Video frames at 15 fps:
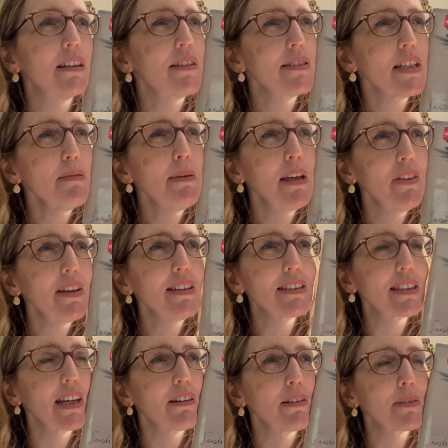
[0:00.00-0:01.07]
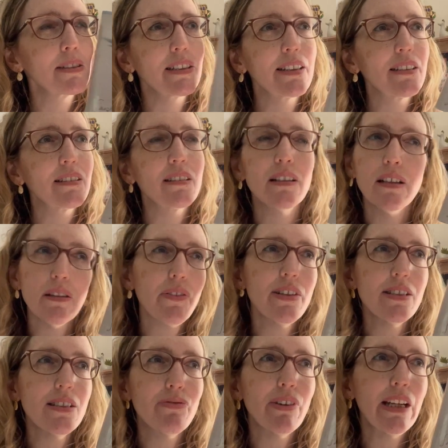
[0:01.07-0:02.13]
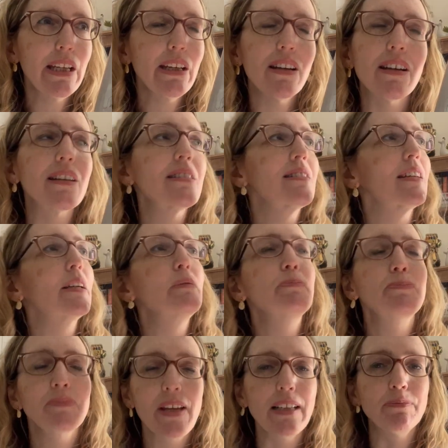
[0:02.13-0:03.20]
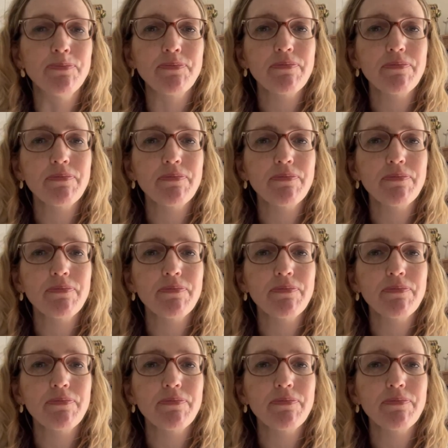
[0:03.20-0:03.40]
There's so many things in here. I was like, oh, this is really good. So yeah,